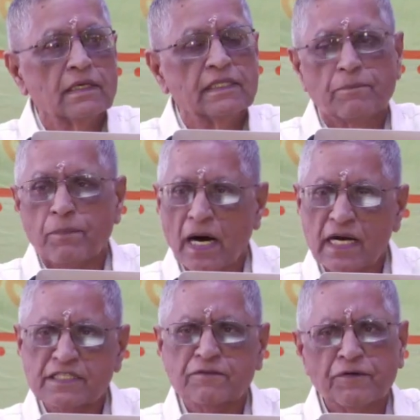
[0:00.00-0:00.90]
in the
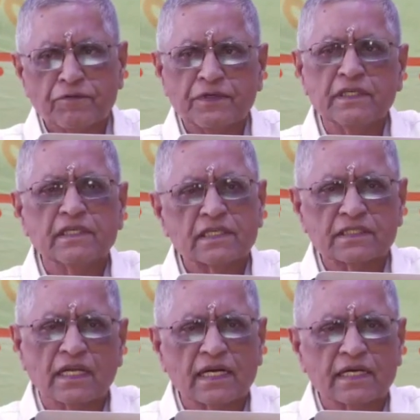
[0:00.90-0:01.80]
past 50 years
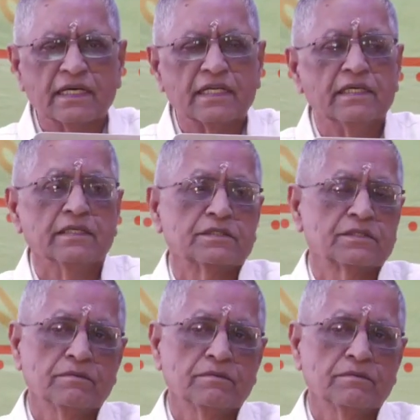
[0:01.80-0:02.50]
or 100 years,